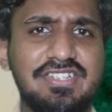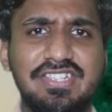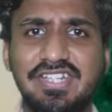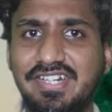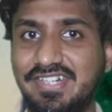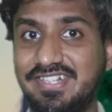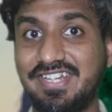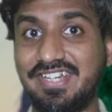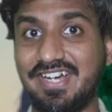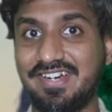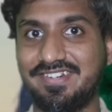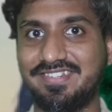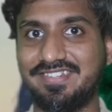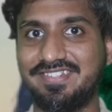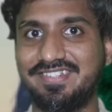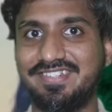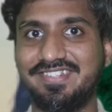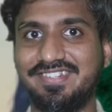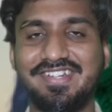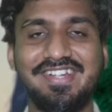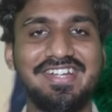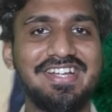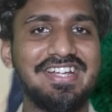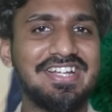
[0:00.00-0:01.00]
the ducks,
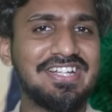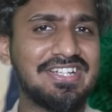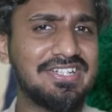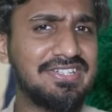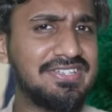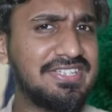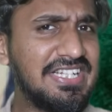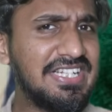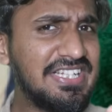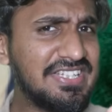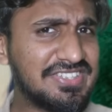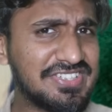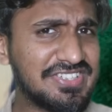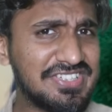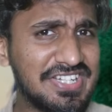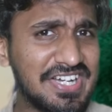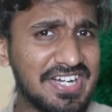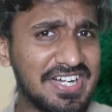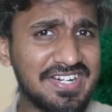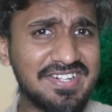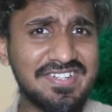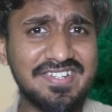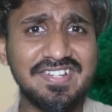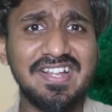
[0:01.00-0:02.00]
These
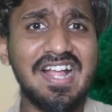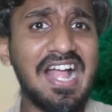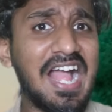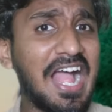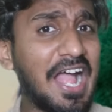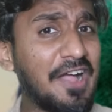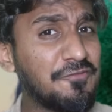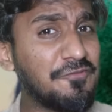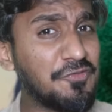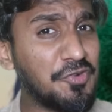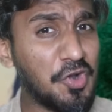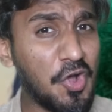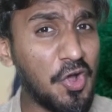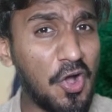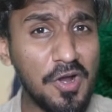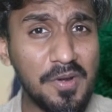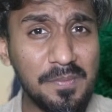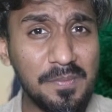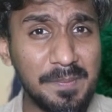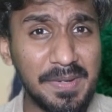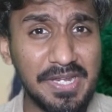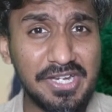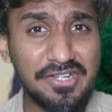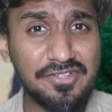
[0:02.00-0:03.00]
ducks have long
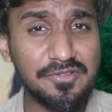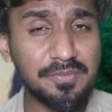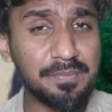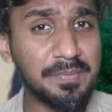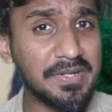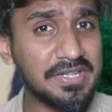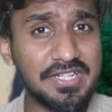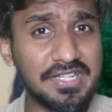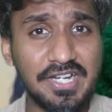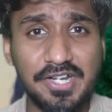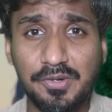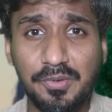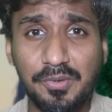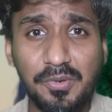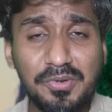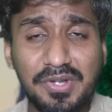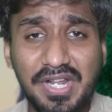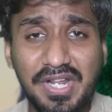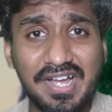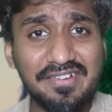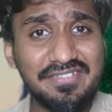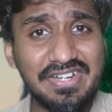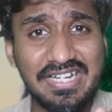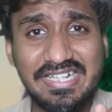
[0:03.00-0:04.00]
beaks but they
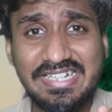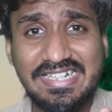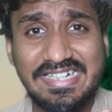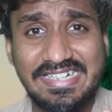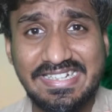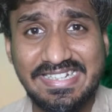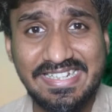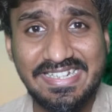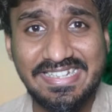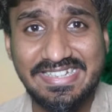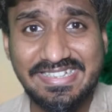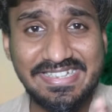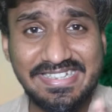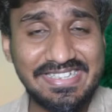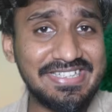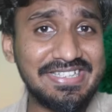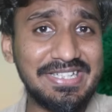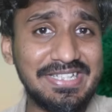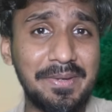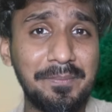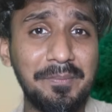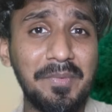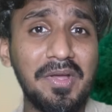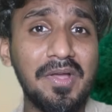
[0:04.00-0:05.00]
don't have any teeth in
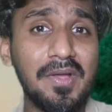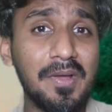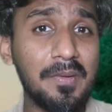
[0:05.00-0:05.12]
them.